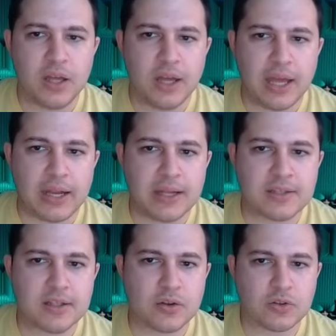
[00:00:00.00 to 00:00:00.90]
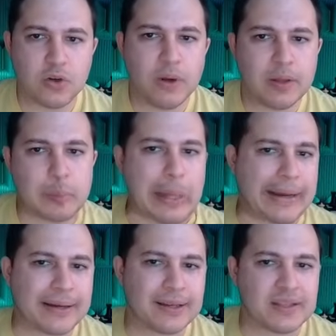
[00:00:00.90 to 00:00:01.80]
and there's no way that
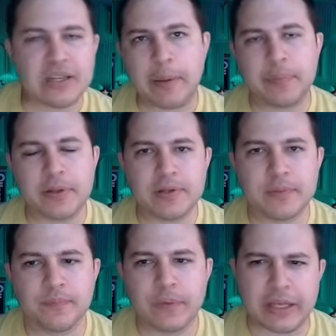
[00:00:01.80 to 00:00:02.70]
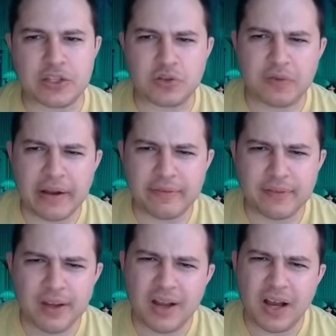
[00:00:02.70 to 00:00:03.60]
Black can stop this. They can survive
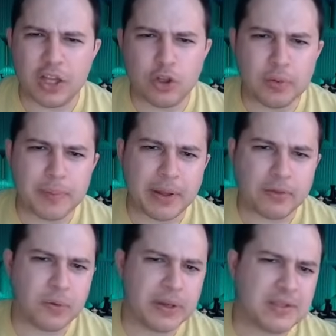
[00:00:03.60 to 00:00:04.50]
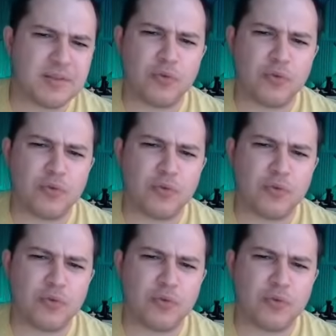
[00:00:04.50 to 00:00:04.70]
a little bit by throwing in some